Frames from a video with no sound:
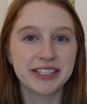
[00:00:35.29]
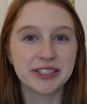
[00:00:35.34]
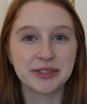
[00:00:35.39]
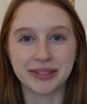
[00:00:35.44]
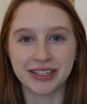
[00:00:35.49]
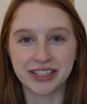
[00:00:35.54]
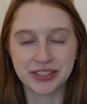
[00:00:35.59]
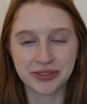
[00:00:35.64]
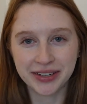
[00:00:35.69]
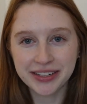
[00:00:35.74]

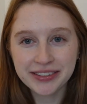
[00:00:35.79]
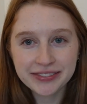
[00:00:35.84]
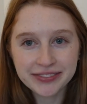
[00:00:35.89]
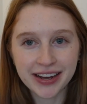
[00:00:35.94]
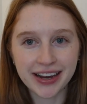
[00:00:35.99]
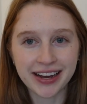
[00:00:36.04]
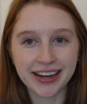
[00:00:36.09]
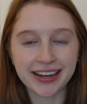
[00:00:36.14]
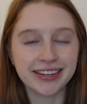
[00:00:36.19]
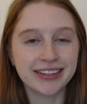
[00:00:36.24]

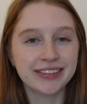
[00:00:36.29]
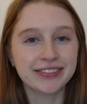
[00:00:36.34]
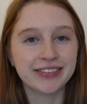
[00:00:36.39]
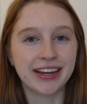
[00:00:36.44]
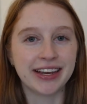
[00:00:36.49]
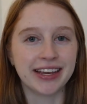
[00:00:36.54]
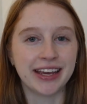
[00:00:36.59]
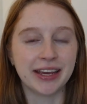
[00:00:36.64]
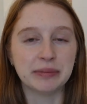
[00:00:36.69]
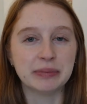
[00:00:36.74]
2025.
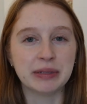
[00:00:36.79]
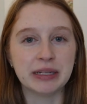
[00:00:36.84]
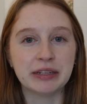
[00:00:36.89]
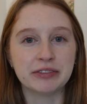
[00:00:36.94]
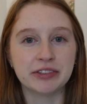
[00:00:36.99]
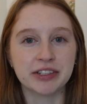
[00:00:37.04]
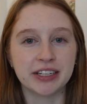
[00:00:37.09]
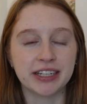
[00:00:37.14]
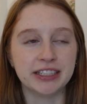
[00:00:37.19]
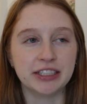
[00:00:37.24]
I can't
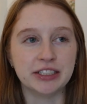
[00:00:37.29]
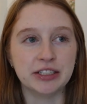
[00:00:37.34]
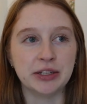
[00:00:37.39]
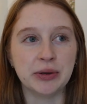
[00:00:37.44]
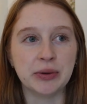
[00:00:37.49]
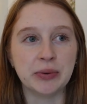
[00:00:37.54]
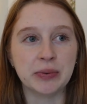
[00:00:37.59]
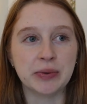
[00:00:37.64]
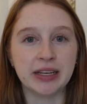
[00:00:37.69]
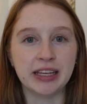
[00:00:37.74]
believe we're in a
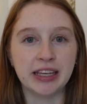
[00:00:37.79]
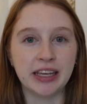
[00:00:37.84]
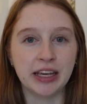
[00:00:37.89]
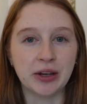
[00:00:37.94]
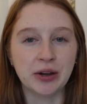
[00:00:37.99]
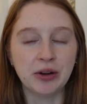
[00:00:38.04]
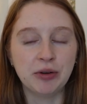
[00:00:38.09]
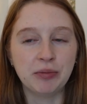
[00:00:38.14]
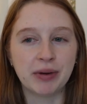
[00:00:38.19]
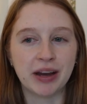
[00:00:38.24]
new
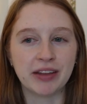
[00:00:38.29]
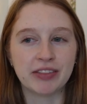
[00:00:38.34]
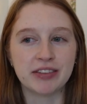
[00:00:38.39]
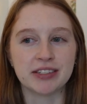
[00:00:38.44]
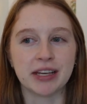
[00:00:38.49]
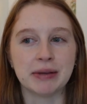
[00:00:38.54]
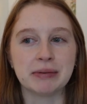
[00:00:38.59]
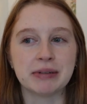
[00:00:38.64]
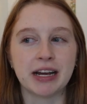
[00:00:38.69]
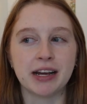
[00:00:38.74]
year, but at the
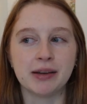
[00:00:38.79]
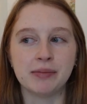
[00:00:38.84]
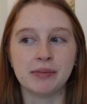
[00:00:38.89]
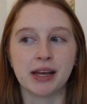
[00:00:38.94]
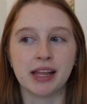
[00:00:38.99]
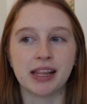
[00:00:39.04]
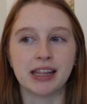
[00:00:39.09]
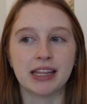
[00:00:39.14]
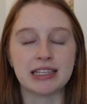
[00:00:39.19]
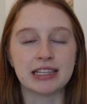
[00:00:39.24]
same time,
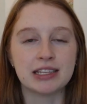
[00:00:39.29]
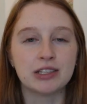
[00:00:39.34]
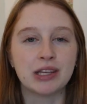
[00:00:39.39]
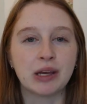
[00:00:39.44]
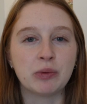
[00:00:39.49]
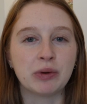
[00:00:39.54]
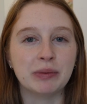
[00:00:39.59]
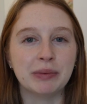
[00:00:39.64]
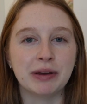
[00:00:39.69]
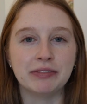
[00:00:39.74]
this is
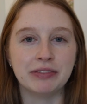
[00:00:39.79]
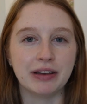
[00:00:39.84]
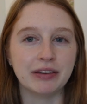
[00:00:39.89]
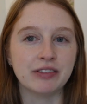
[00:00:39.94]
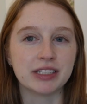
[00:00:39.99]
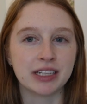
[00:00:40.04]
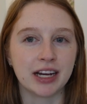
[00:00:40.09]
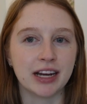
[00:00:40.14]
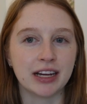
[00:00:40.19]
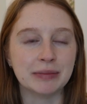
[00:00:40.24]
like one of my
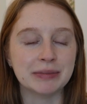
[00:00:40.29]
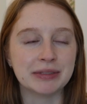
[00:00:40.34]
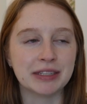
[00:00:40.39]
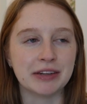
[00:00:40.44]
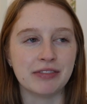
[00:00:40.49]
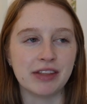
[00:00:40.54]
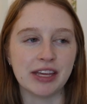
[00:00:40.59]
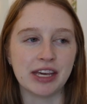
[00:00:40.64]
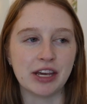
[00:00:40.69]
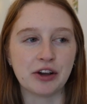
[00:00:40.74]
favorite times
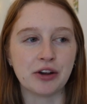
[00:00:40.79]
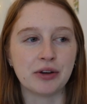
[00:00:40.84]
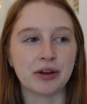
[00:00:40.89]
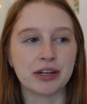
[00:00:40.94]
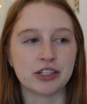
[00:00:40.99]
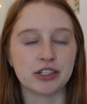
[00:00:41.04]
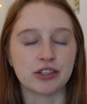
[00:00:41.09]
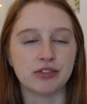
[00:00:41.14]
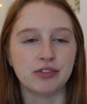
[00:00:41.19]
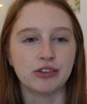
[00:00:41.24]
of the year.
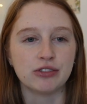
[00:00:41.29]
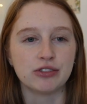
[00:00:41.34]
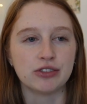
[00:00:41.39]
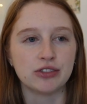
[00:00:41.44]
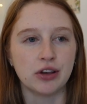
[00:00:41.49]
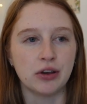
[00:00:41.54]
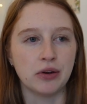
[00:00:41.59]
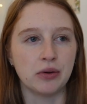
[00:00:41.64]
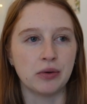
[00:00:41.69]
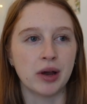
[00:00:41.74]
It just feels
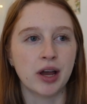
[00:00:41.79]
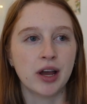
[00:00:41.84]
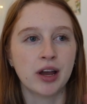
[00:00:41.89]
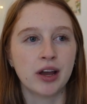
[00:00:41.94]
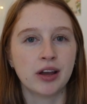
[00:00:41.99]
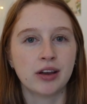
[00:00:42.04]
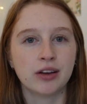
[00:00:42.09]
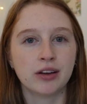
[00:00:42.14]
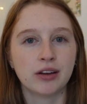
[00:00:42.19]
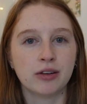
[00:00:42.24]
so
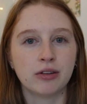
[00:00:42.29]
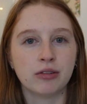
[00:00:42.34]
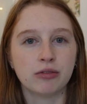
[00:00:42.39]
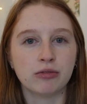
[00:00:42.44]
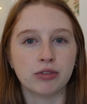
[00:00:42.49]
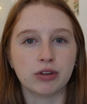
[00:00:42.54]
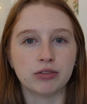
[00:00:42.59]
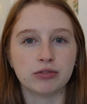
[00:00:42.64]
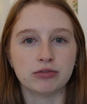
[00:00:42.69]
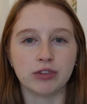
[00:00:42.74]

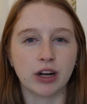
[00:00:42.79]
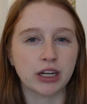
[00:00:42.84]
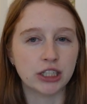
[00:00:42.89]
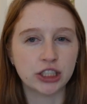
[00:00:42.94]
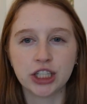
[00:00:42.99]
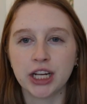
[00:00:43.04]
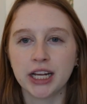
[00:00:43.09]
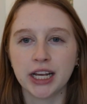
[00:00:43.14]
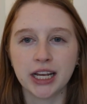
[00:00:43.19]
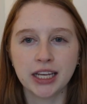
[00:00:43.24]

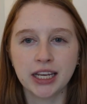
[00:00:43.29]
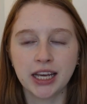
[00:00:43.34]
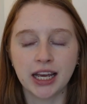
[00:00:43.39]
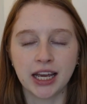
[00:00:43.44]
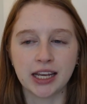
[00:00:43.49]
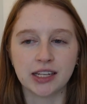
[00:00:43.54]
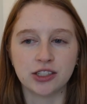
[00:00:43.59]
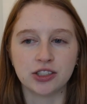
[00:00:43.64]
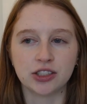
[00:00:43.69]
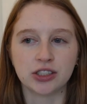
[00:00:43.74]
refreshing
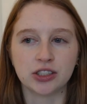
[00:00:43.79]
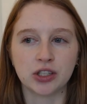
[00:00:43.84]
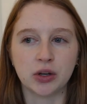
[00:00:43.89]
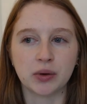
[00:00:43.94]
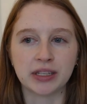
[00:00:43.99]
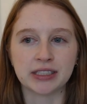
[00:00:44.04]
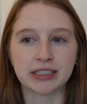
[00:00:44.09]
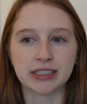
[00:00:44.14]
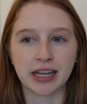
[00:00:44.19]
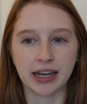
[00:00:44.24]
and just so
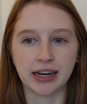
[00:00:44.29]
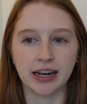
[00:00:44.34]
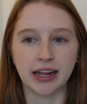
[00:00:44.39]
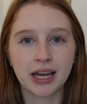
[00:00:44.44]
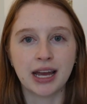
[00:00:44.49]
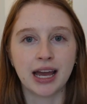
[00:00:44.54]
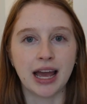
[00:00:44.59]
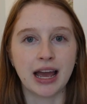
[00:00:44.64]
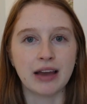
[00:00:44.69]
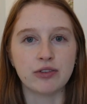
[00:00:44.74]
exciting.
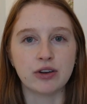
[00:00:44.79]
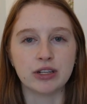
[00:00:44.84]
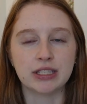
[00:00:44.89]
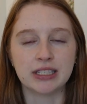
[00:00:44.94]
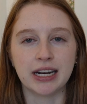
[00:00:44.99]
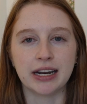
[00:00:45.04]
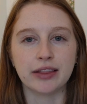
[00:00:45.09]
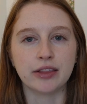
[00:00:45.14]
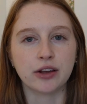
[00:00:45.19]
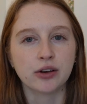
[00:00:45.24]
Everyone's
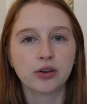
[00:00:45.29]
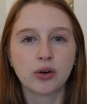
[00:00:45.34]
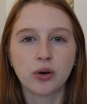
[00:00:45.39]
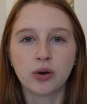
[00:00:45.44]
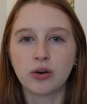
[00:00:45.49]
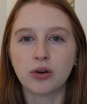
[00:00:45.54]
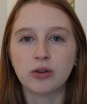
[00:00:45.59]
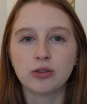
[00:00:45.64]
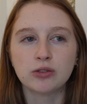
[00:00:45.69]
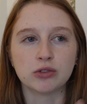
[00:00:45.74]
setting their
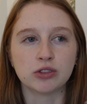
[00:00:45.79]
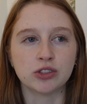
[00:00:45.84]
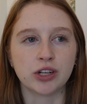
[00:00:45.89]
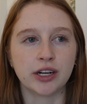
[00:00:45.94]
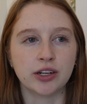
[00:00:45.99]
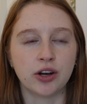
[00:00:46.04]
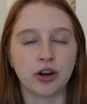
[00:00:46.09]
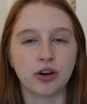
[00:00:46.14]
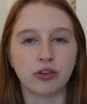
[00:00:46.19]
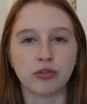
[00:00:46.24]
goals. We're
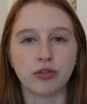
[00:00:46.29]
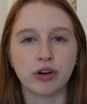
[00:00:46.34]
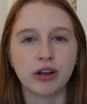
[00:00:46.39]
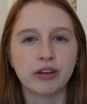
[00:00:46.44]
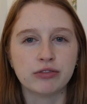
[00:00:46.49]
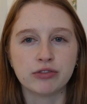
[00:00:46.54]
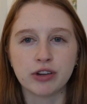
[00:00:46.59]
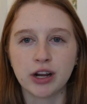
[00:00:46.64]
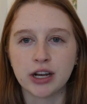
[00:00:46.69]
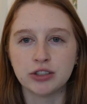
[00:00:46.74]
trying to all
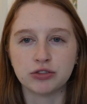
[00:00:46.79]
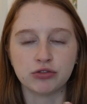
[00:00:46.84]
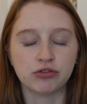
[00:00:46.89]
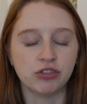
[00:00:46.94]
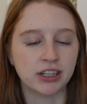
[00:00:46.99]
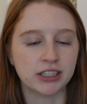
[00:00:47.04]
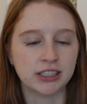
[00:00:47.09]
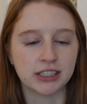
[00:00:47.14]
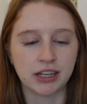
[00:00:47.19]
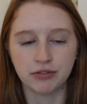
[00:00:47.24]
refresh,
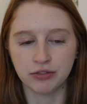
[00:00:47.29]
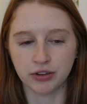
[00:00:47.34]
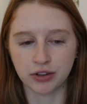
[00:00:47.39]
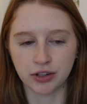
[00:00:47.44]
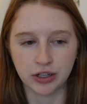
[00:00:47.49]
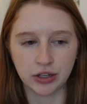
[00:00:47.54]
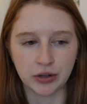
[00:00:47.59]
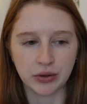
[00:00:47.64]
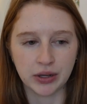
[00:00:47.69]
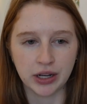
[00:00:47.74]
reset for
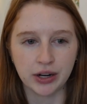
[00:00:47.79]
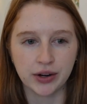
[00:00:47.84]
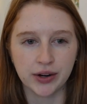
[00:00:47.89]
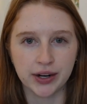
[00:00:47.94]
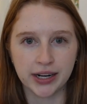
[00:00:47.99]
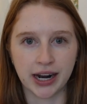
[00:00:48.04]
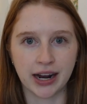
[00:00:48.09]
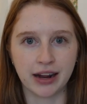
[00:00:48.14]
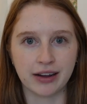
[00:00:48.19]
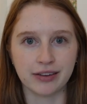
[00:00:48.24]
the new year,
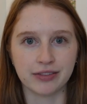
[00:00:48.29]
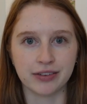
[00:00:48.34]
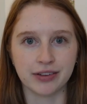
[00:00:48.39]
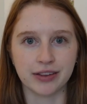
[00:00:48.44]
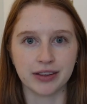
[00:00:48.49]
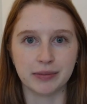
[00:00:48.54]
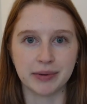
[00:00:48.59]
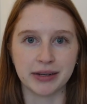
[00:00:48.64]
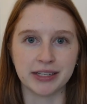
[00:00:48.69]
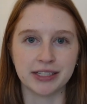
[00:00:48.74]
and have
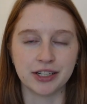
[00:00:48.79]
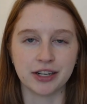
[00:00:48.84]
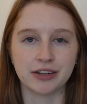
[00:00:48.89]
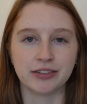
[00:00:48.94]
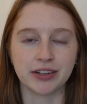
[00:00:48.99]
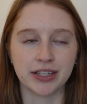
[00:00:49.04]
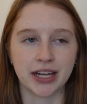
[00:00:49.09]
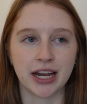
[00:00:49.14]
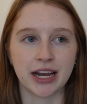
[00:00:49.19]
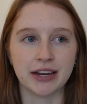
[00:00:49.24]
the best year of
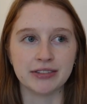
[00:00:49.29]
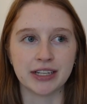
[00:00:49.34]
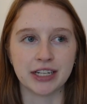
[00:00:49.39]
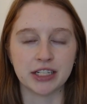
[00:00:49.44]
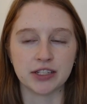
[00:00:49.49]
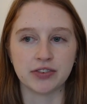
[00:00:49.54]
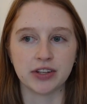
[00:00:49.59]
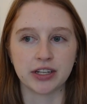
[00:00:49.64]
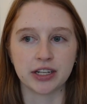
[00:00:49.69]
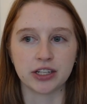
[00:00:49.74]
our lives. I
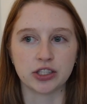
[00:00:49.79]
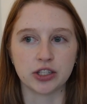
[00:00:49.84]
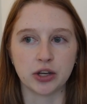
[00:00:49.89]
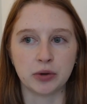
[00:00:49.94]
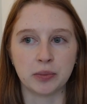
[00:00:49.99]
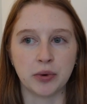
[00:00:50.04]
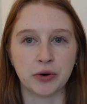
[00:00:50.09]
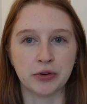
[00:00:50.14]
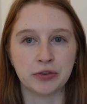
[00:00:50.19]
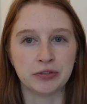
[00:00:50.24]
just feel like it's so
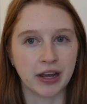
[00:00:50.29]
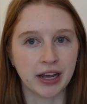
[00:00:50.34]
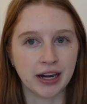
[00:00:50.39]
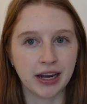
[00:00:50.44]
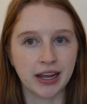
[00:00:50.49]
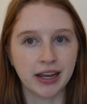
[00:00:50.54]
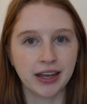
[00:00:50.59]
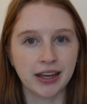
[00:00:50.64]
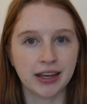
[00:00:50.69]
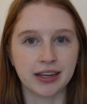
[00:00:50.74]

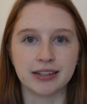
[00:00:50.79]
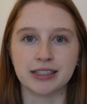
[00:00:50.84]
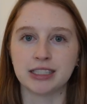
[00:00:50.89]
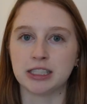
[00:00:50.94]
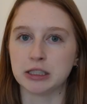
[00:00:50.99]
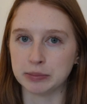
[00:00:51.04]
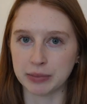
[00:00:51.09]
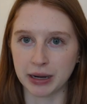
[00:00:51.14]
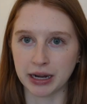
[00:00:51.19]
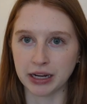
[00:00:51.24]
motivating and
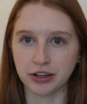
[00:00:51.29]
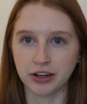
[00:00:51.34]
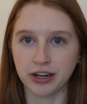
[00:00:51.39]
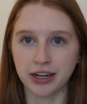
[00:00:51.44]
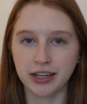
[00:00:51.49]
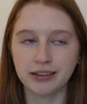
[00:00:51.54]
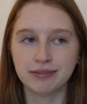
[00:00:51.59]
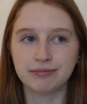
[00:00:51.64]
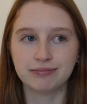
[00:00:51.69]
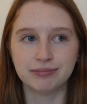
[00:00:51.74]

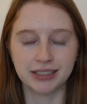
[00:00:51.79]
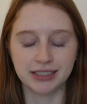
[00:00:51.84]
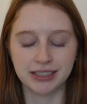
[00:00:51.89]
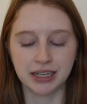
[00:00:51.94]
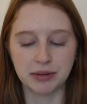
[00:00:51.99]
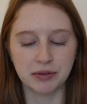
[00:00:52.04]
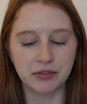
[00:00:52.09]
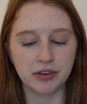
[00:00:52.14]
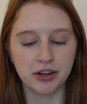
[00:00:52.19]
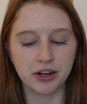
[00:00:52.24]
inspiring this
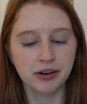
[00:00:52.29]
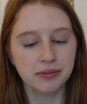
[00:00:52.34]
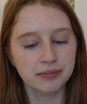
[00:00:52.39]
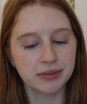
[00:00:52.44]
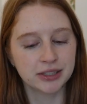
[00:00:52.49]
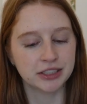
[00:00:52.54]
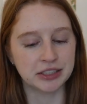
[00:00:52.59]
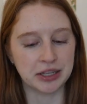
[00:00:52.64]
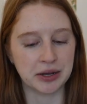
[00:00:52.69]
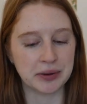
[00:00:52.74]
time of year.
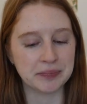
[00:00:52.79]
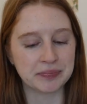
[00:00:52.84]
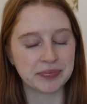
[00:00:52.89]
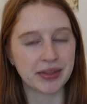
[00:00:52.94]
So